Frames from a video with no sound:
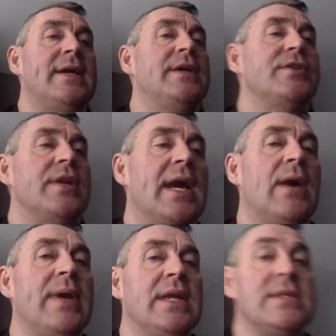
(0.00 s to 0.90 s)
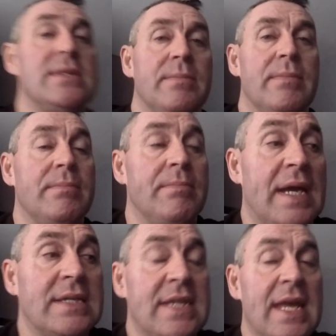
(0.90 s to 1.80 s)
So now it's
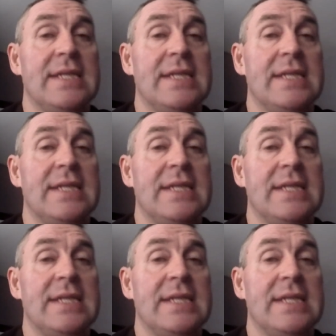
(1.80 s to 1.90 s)
back to the